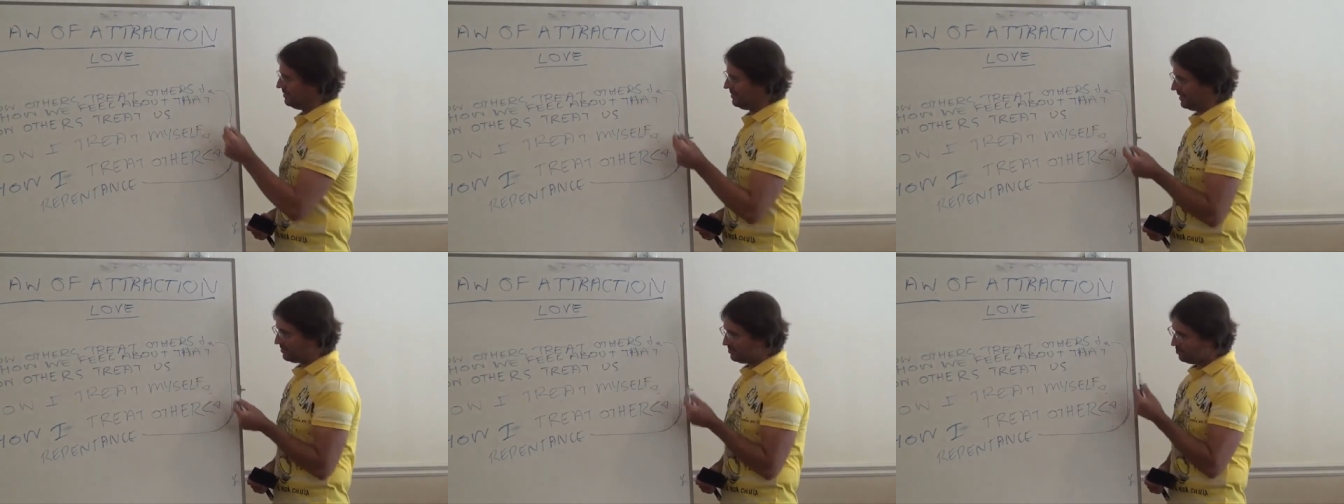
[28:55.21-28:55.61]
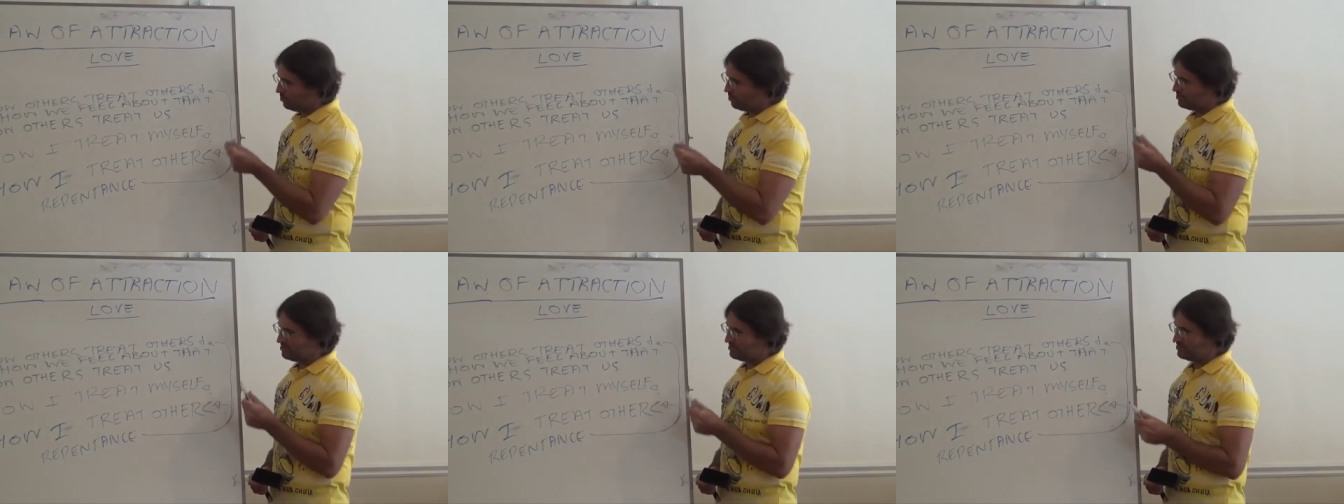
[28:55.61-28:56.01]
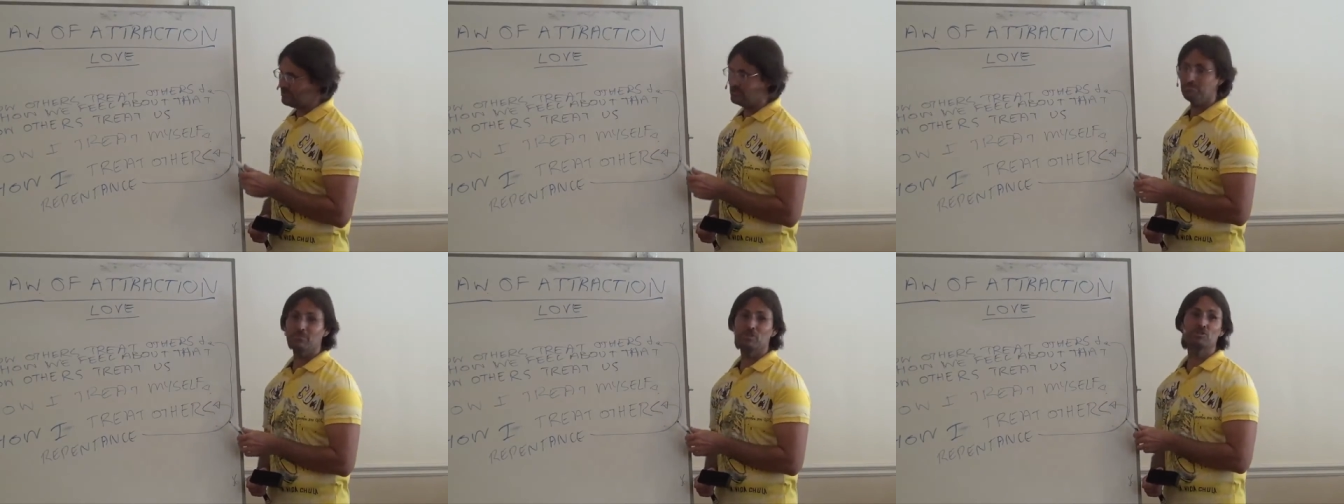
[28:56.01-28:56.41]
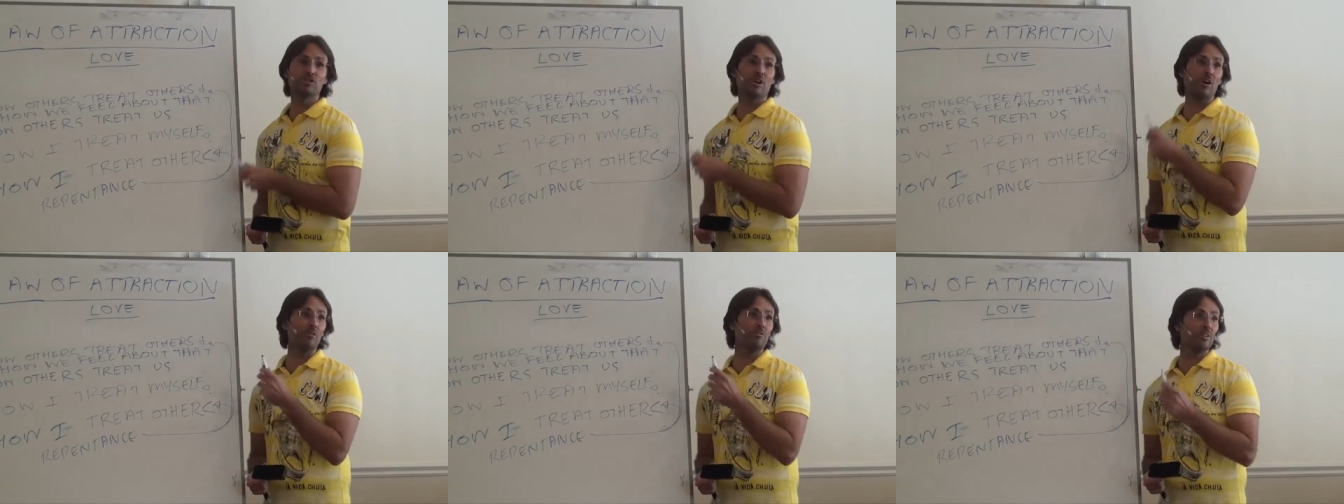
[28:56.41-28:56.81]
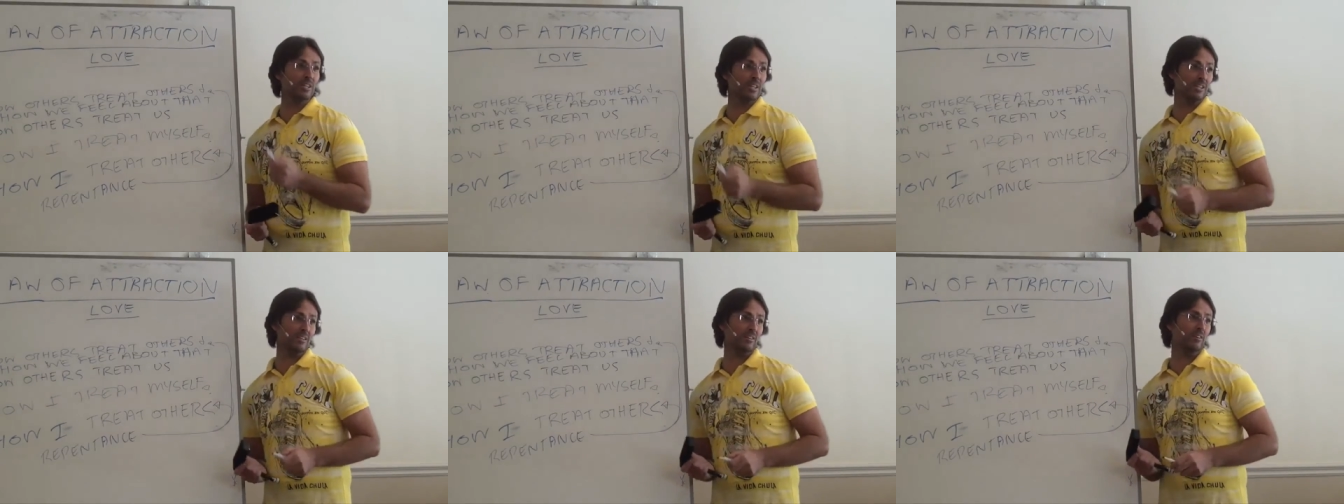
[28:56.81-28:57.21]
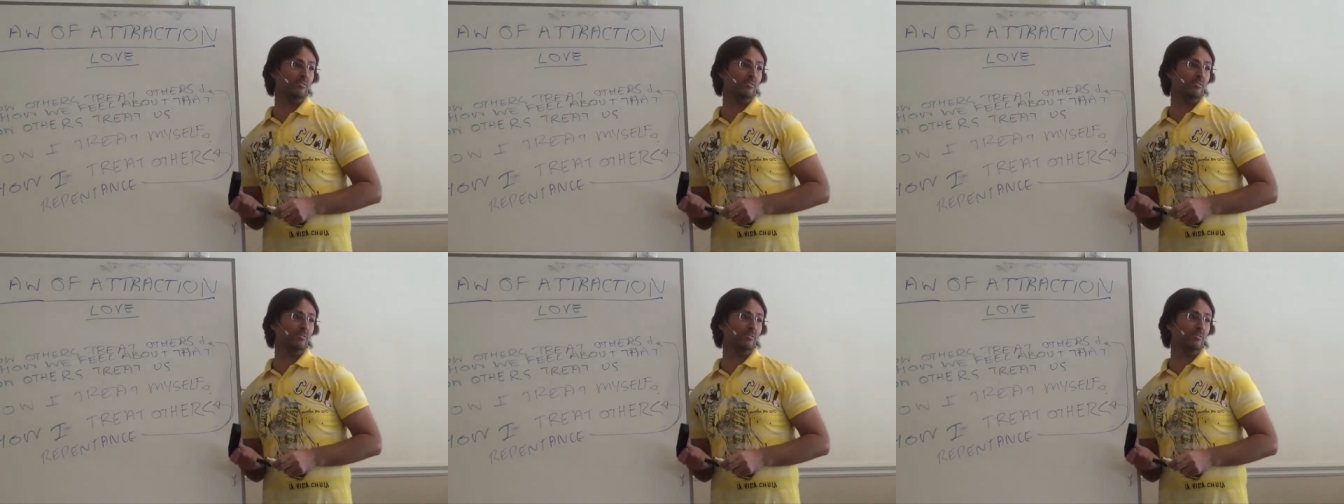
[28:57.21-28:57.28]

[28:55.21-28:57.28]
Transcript: that causes the majority